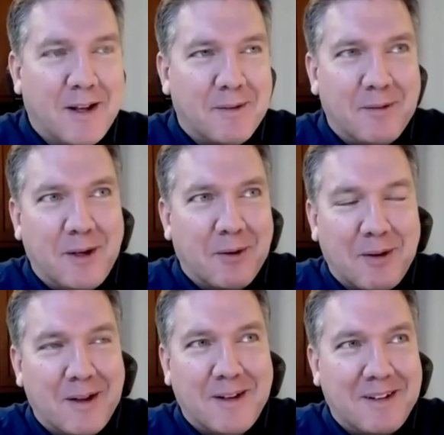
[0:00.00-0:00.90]
uh, you
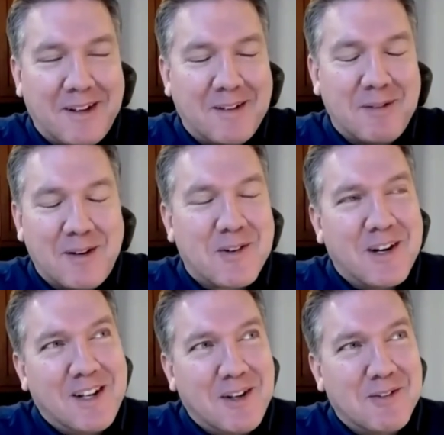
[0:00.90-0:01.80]
know not
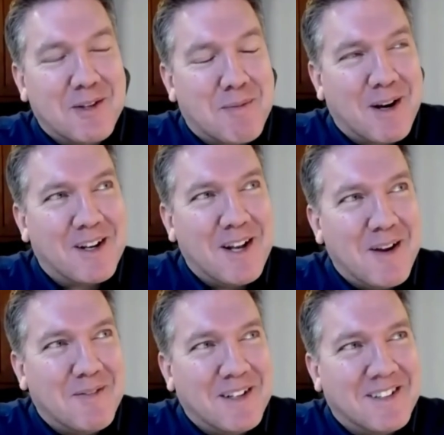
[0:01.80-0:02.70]
trying to use the product
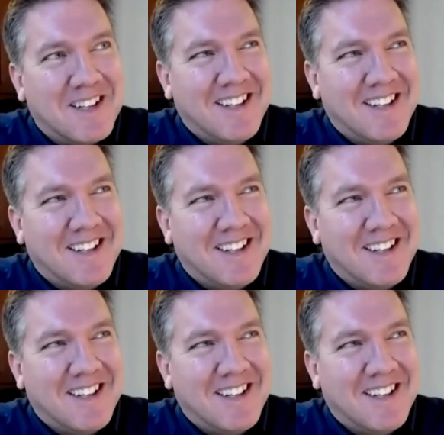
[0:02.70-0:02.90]
name, but